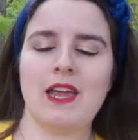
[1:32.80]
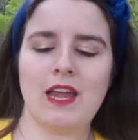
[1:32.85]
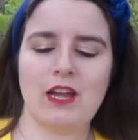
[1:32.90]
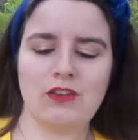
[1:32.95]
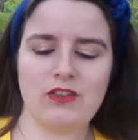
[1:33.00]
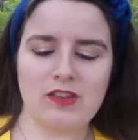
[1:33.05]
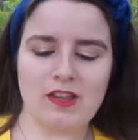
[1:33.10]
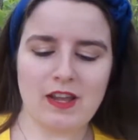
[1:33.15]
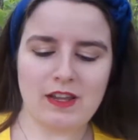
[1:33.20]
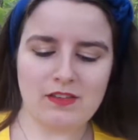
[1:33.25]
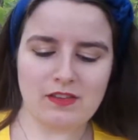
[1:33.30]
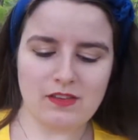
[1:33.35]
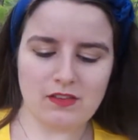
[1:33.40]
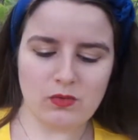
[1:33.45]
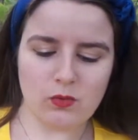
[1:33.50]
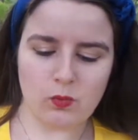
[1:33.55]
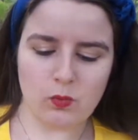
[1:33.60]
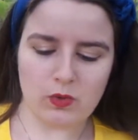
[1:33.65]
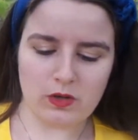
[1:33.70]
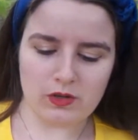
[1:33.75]
it just has this
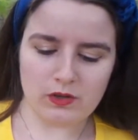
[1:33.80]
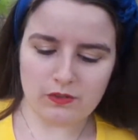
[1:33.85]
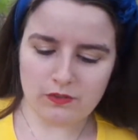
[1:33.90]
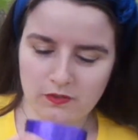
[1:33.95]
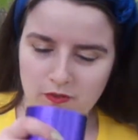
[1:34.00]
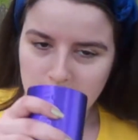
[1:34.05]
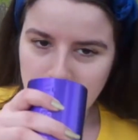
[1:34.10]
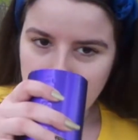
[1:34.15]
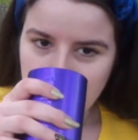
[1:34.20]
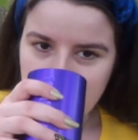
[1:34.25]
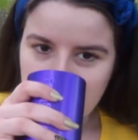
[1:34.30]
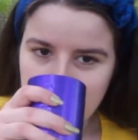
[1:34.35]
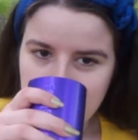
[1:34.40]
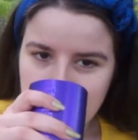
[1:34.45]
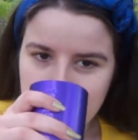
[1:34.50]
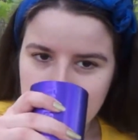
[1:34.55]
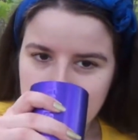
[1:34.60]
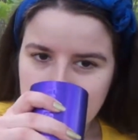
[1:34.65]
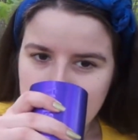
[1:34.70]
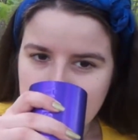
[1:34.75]
wonderful,
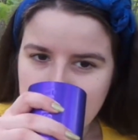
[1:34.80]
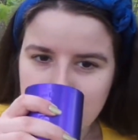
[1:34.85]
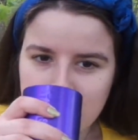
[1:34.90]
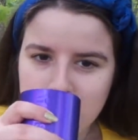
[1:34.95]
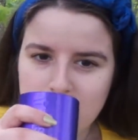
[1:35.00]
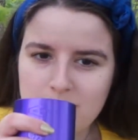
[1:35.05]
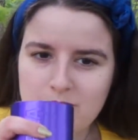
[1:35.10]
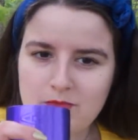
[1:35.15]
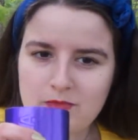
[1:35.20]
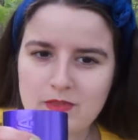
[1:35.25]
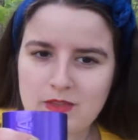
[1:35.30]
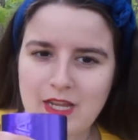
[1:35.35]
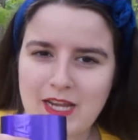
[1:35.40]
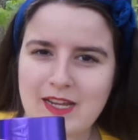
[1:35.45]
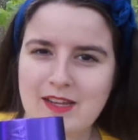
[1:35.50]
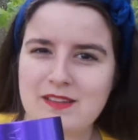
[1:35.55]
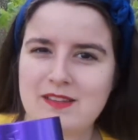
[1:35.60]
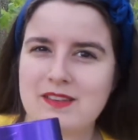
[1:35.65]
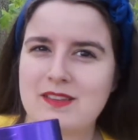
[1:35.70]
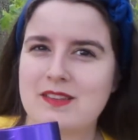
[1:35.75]

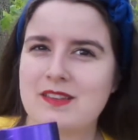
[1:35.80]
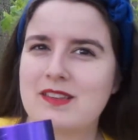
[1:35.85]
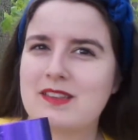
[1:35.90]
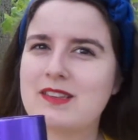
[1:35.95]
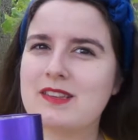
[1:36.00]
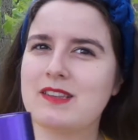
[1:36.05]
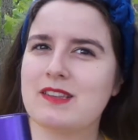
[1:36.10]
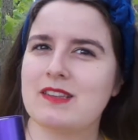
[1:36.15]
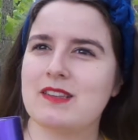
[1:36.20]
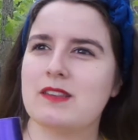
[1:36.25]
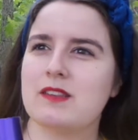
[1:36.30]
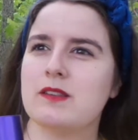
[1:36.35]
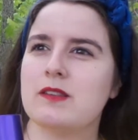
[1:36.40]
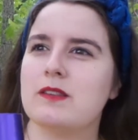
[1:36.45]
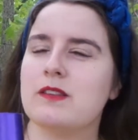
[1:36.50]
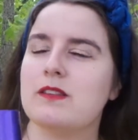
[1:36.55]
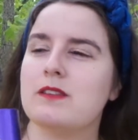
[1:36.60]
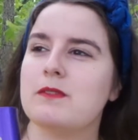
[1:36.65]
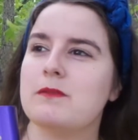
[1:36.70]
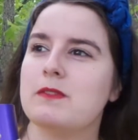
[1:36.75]
like,
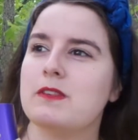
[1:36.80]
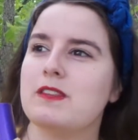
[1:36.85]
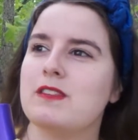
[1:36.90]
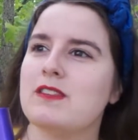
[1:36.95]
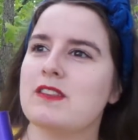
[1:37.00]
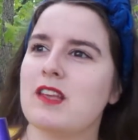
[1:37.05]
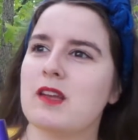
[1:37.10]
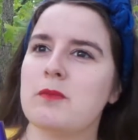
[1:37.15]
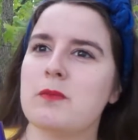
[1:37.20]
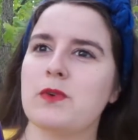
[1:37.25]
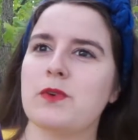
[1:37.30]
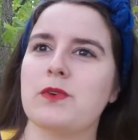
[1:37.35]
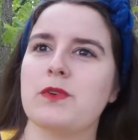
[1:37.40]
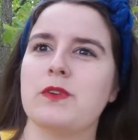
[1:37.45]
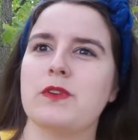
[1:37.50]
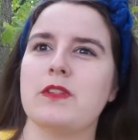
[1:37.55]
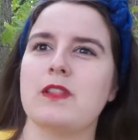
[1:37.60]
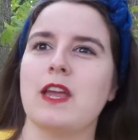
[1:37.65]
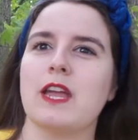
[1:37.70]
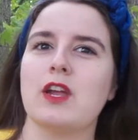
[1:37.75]
summer,
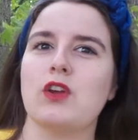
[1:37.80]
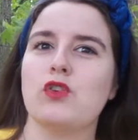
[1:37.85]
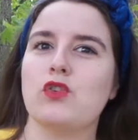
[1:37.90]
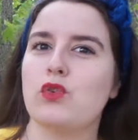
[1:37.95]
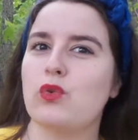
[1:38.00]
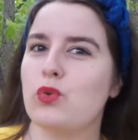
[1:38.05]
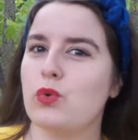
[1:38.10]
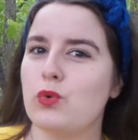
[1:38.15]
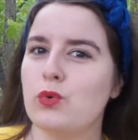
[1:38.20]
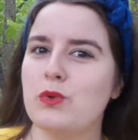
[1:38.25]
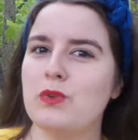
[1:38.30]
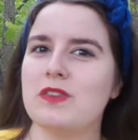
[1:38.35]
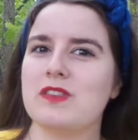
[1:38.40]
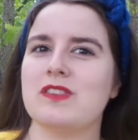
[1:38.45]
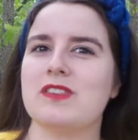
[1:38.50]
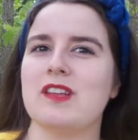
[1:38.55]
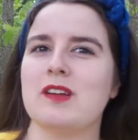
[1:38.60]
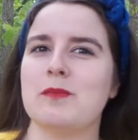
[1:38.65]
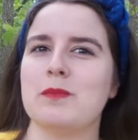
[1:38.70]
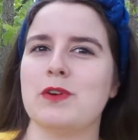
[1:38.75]
like, cool
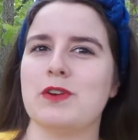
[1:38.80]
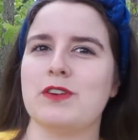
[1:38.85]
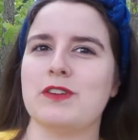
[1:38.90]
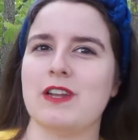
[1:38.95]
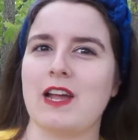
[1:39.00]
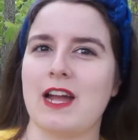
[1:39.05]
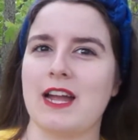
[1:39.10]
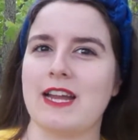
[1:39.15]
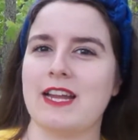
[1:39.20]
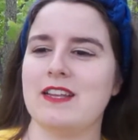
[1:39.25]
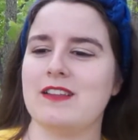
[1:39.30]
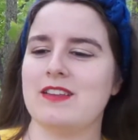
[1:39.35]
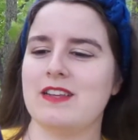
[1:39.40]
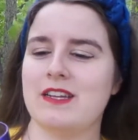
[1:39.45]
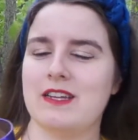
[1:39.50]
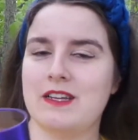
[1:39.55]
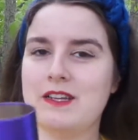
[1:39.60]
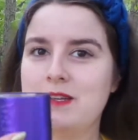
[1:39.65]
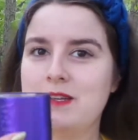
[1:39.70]
summer night